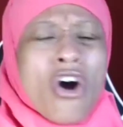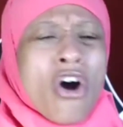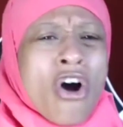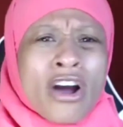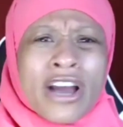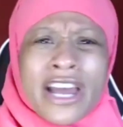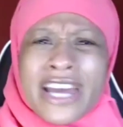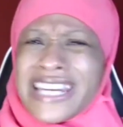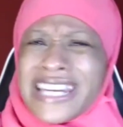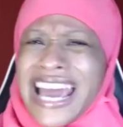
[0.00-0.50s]

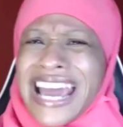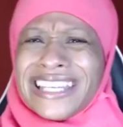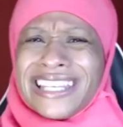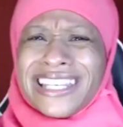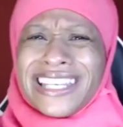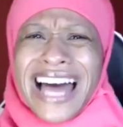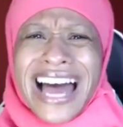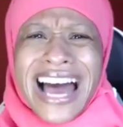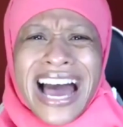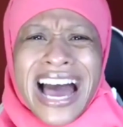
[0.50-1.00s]
talking they
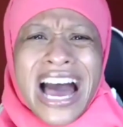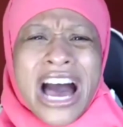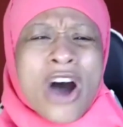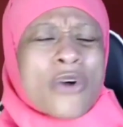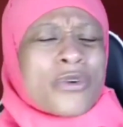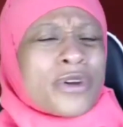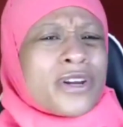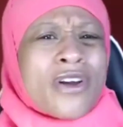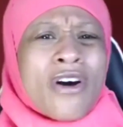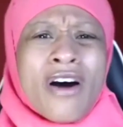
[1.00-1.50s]

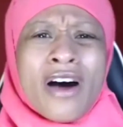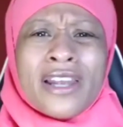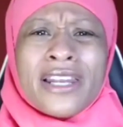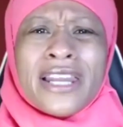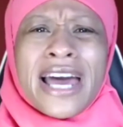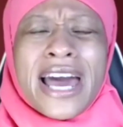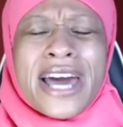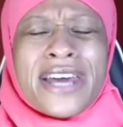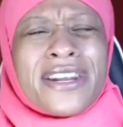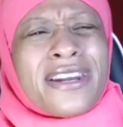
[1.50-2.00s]
loud and all
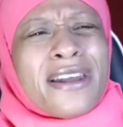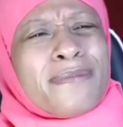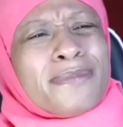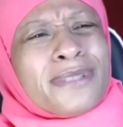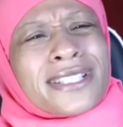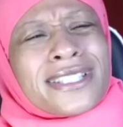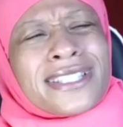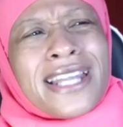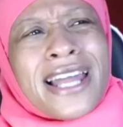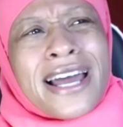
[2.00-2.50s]
that and i'm
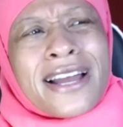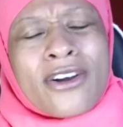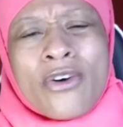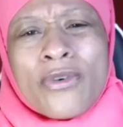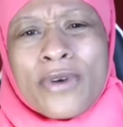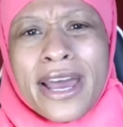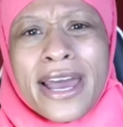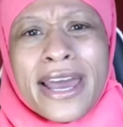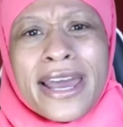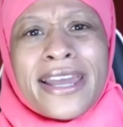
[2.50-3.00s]
just like
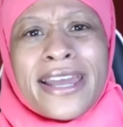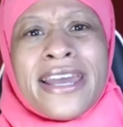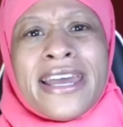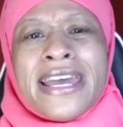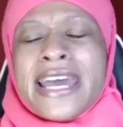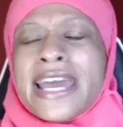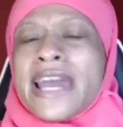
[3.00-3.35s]
okay